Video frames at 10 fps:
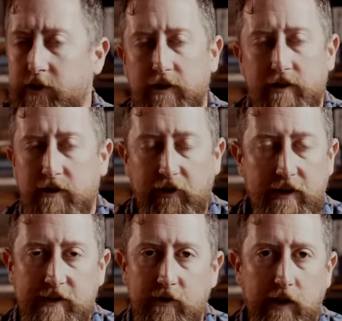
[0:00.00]
is just a
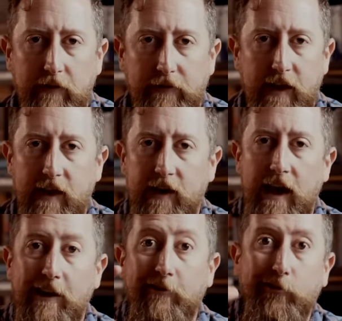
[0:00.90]
fancy way of saying
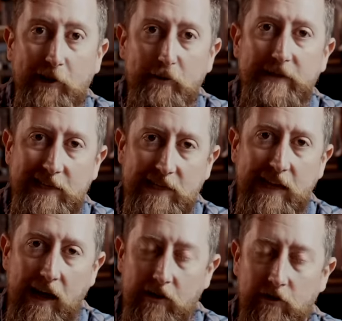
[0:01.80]
a frequency
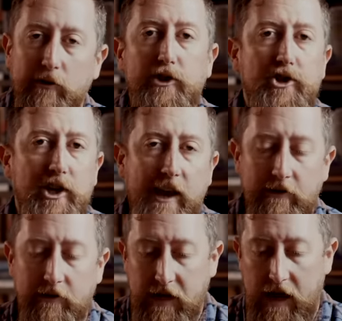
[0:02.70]
dial or
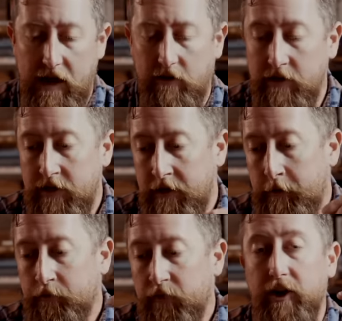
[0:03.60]
channel dial.
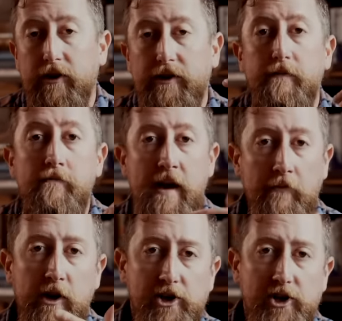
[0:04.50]
There's
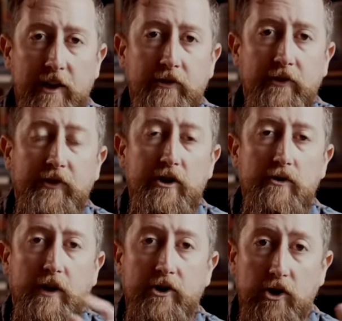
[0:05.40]
memory channels that
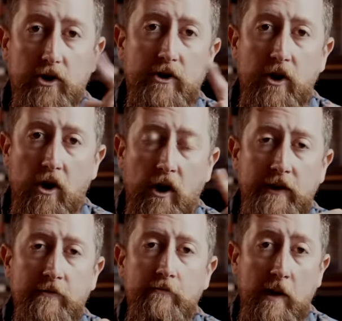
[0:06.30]
you can turn
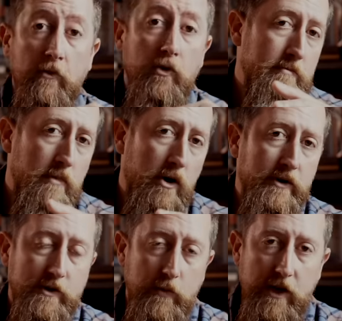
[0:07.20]
on, memory mode
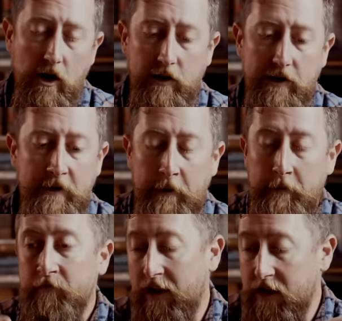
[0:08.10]
as we call it.
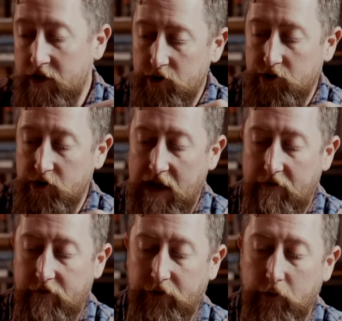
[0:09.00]
And I usually
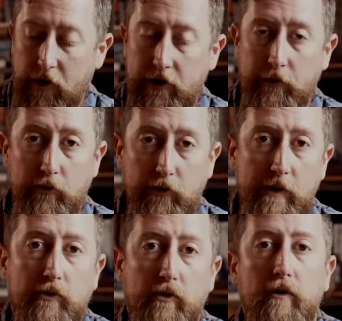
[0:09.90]
have these radios
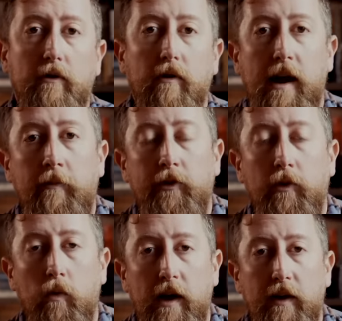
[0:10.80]
pre-programmed
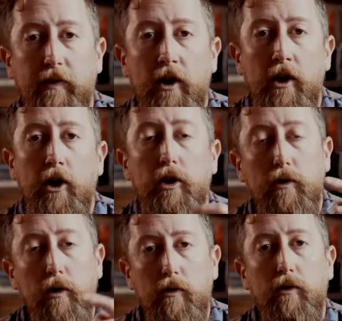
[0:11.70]
with
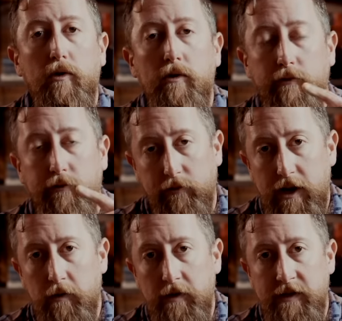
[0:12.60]
local
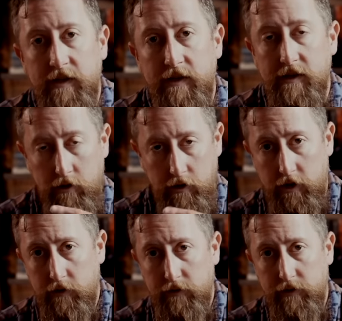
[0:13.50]
frequencies that are
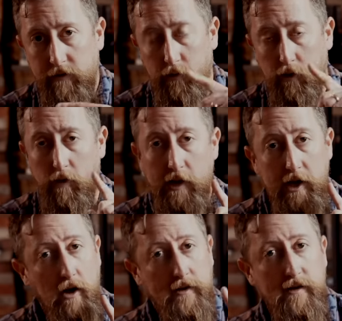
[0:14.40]
used for what we
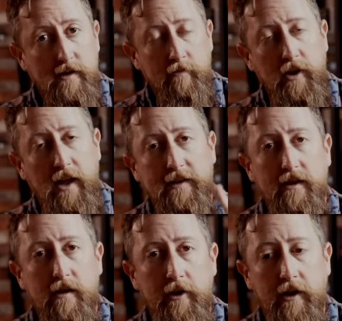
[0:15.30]
call simplex
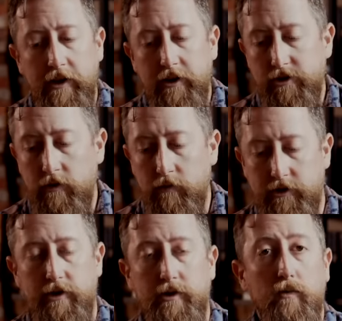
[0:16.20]
communication,
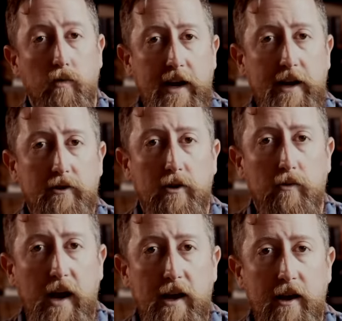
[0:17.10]
which is radio to
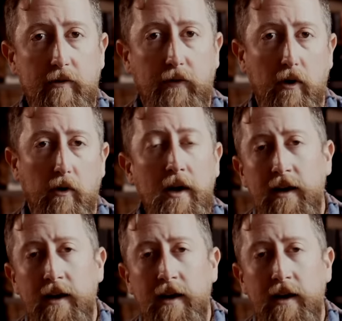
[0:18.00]
radio. So